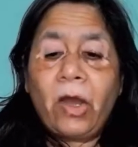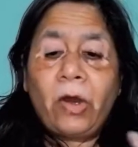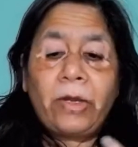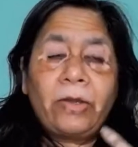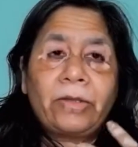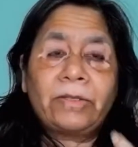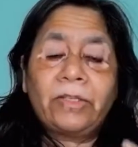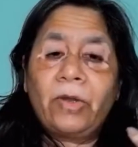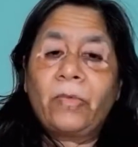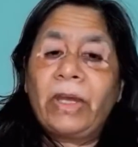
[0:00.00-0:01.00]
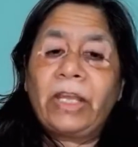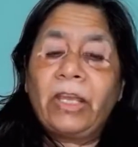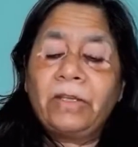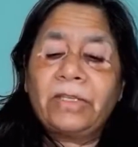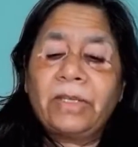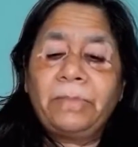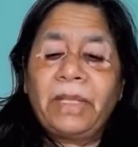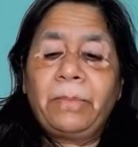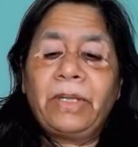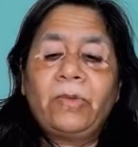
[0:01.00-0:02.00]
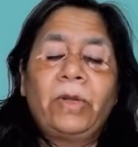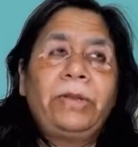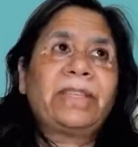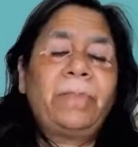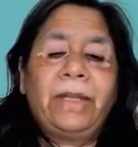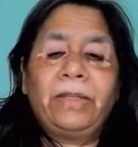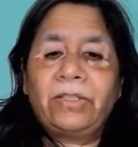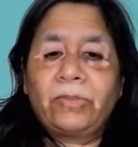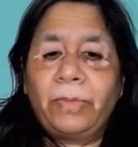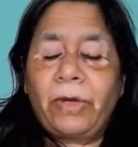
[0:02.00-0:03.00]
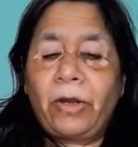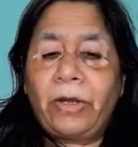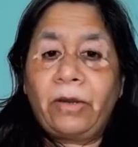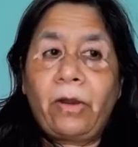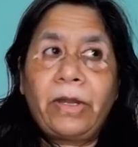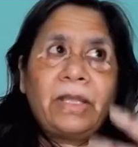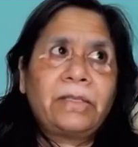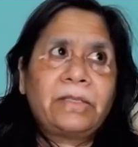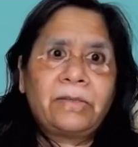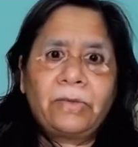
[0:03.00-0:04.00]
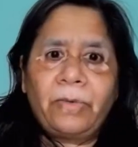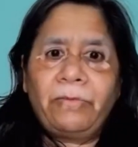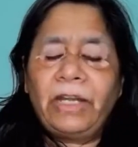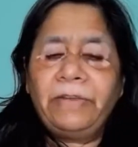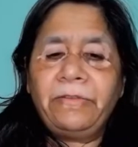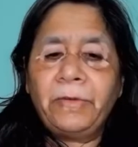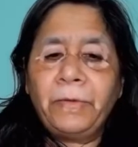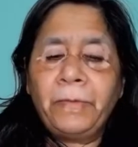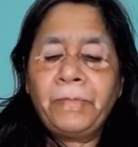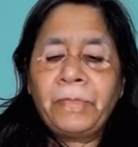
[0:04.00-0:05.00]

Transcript: or you're working on something, but you want to expand this to a broader audience, to a worldview,